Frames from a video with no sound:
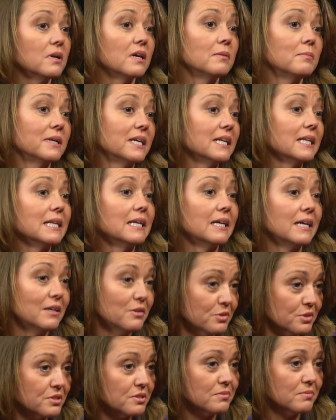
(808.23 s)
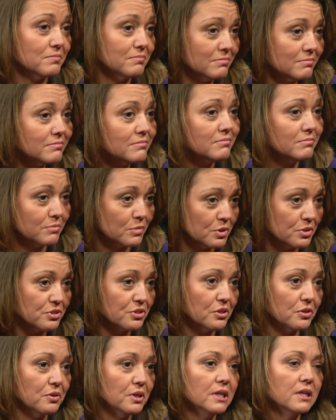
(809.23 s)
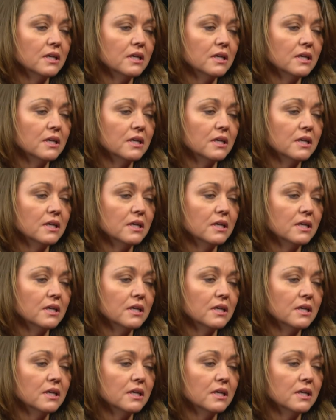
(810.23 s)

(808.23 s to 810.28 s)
come out of the house more so.